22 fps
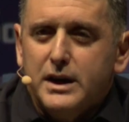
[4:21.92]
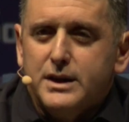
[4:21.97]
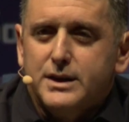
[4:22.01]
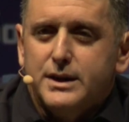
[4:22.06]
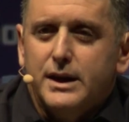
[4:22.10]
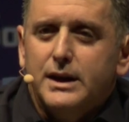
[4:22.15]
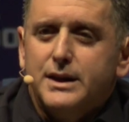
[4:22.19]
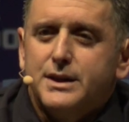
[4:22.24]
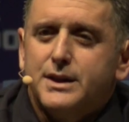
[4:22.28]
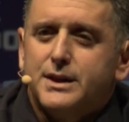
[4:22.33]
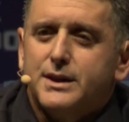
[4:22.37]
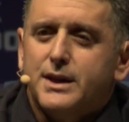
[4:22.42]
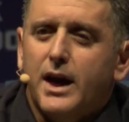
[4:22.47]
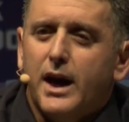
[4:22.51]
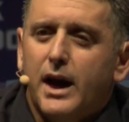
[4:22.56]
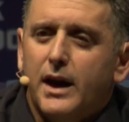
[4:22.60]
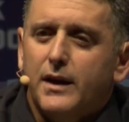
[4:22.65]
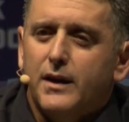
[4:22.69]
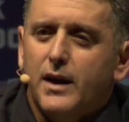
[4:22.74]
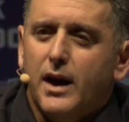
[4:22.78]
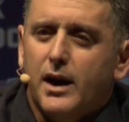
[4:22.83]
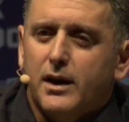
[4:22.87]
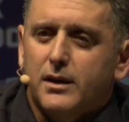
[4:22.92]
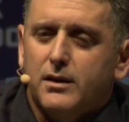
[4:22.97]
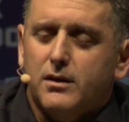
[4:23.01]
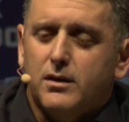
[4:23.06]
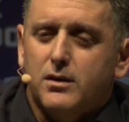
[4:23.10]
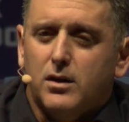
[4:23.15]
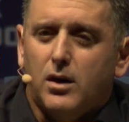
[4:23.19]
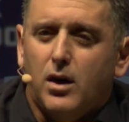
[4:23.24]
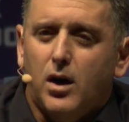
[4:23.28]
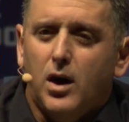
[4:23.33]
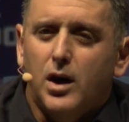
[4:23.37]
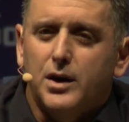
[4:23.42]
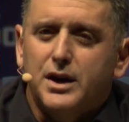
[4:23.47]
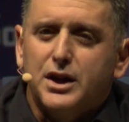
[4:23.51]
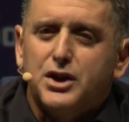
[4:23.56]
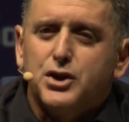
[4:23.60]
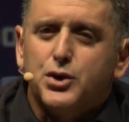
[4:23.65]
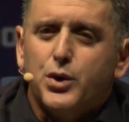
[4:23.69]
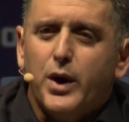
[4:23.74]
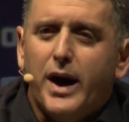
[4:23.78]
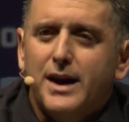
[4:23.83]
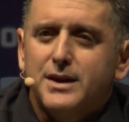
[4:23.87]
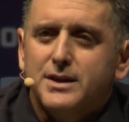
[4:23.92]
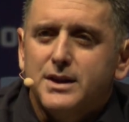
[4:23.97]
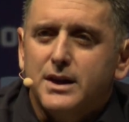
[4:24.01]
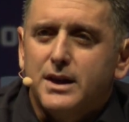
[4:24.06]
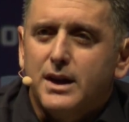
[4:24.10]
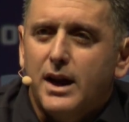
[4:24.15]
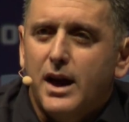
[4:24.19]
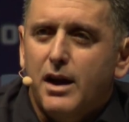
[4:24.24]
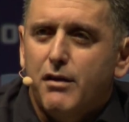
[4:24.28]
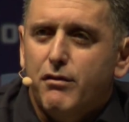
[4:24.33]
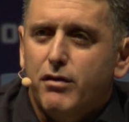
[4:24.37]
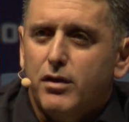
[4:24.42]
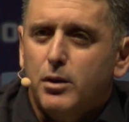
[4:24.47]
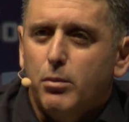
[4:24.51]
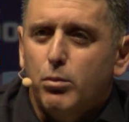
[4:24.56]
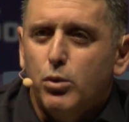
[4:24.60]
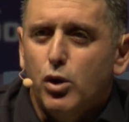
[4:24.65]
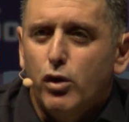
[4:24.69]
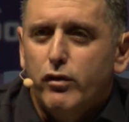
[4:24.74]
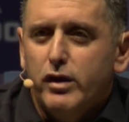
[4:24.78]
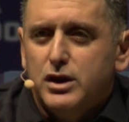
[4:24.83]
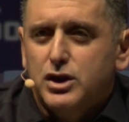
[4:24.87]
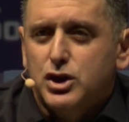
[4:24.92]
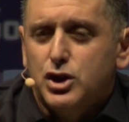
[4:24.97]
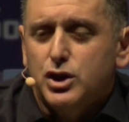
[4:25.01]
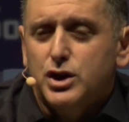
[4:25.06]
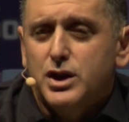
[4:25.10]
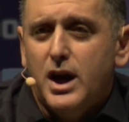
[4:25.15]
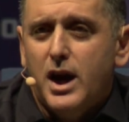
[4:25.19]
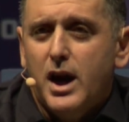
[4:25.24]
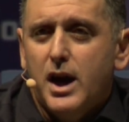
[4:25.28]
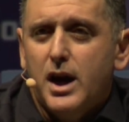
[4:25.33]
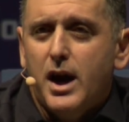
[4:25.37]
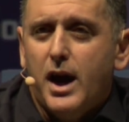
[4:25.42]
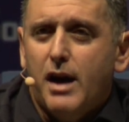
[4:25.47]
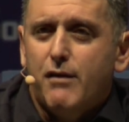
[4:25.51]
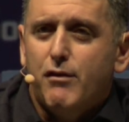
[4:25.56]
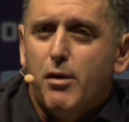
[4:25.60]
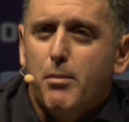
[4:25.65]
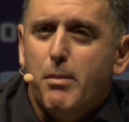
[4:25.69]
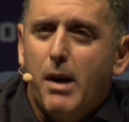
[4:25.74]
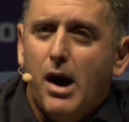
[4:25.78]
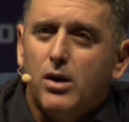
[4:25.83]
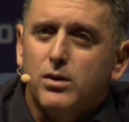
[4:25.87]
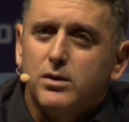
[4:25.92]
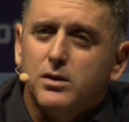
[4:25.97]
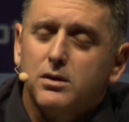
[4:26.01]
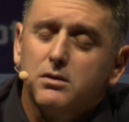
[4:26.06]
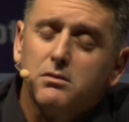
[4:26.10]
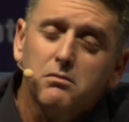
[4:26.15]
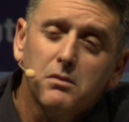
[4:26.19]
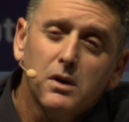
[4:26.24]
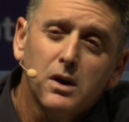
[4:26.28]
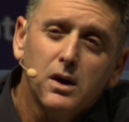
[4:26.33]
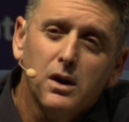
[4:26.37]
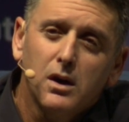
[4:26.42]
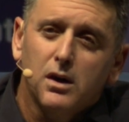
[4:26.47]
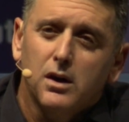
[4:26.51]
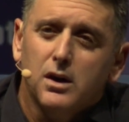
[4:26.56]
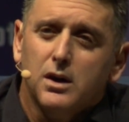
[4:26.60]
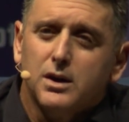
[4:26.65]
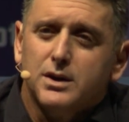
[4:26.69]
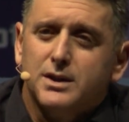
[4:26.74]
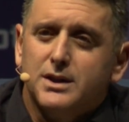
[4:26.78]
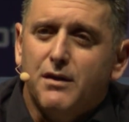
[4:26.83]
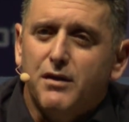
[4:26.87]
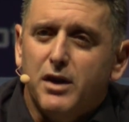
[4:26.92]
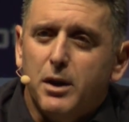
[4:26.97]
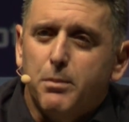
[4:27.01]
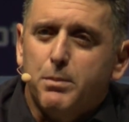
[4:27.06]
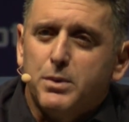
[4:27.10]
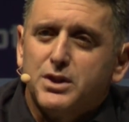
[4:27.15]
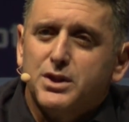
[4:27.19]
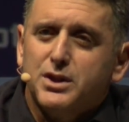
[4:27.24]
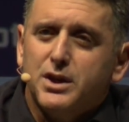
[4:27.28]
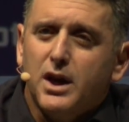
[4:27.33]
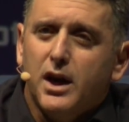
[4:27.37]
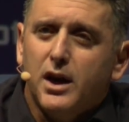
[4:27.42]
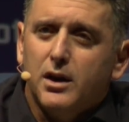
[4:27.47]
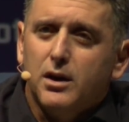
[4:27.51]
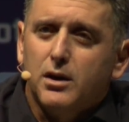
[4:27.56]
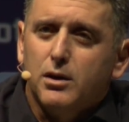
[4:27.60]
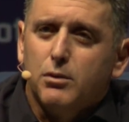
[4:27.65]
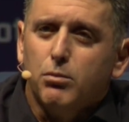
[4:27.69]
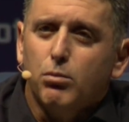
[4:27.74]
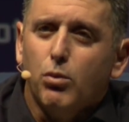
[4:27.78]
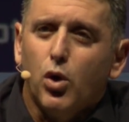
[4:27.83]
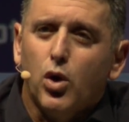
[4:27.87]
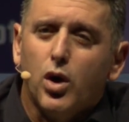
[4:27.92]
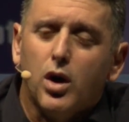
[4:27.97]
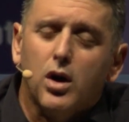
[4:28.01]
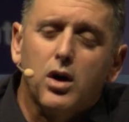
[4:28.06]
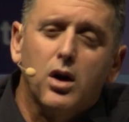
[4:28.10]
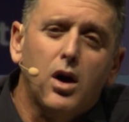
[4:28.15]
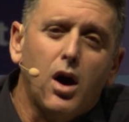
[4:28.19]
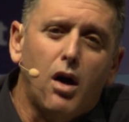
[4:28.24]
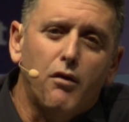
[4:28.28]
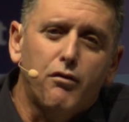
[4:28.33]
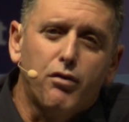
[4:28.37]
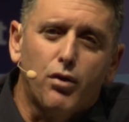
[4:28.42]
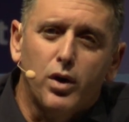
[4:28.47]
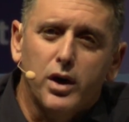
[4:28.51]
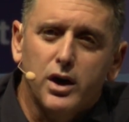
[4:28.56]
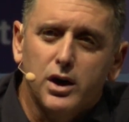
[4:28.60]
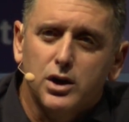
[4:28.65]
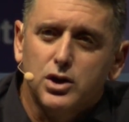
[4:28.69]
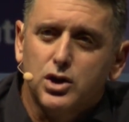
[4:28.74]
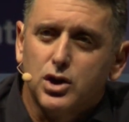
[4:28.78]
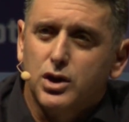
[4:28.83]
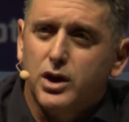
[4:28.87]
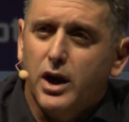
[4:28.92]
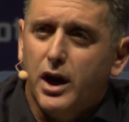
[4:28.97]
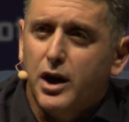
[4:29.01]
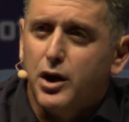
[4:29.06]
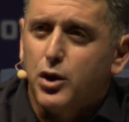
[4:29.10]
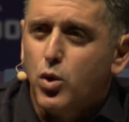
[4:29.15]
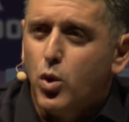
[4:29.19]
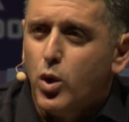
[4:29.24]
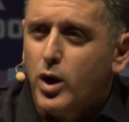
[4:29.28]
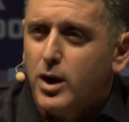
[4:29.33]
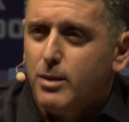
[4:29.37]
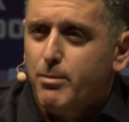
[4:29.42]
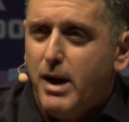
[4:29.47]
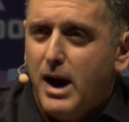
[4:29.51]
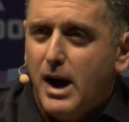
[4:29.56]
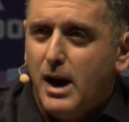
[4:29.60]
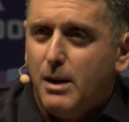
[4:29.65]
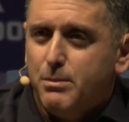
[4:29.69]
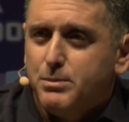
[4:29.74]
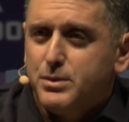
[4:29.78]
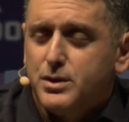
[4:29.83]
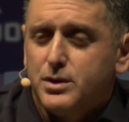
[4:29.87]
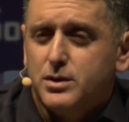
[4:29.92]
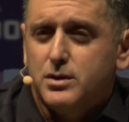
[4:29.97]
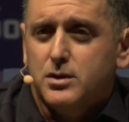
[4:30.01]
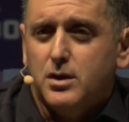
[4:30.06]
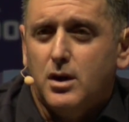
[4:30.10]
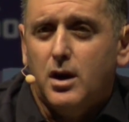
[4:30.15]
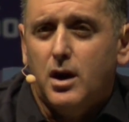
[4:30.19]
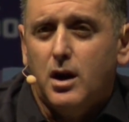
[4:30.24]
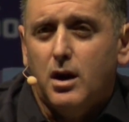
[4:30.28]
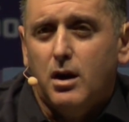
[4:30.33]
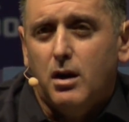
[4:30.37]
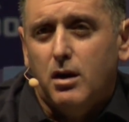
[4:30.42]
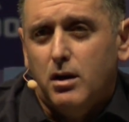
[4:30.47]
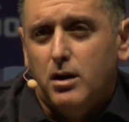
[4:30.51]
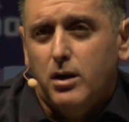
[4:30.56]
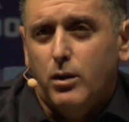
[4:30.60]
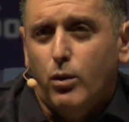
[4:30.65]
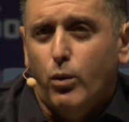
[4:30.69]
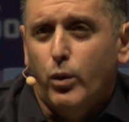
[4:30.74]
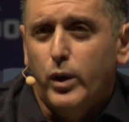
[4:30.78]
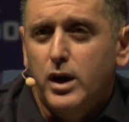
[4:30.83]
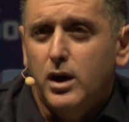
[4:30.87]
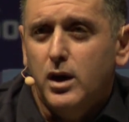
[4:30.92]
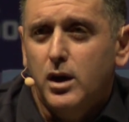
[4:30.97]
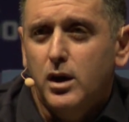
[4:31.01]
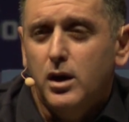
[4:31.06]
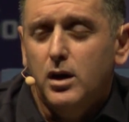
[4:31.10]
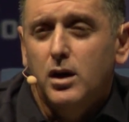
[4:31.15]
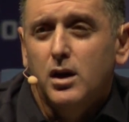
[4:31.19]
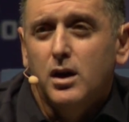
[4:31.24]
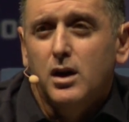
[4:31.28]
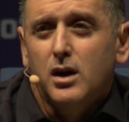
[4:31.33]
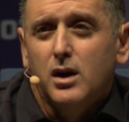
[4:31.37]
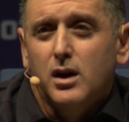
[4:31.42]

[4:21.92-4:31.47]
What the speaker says: easily say that on the transit level, Moovit today have about 70% more coverage than Google Maps. We